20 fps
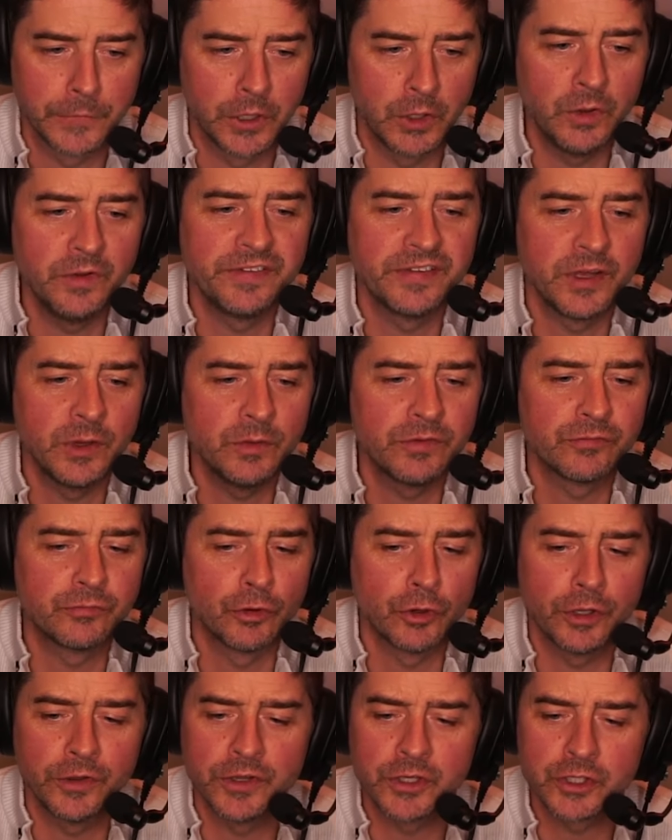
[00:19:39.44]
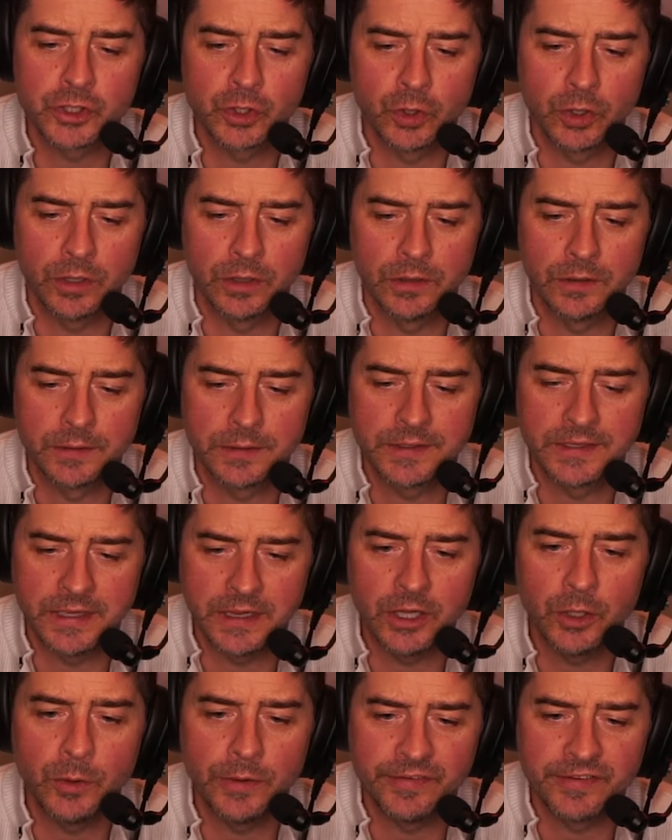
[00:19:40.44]
Who's running the show? Kill
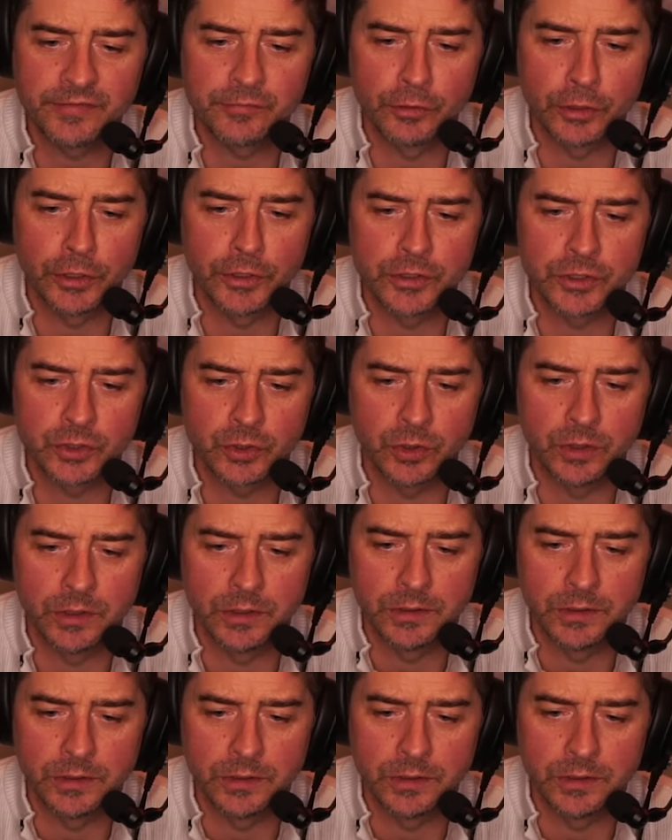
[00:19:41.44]
whoever's running the show.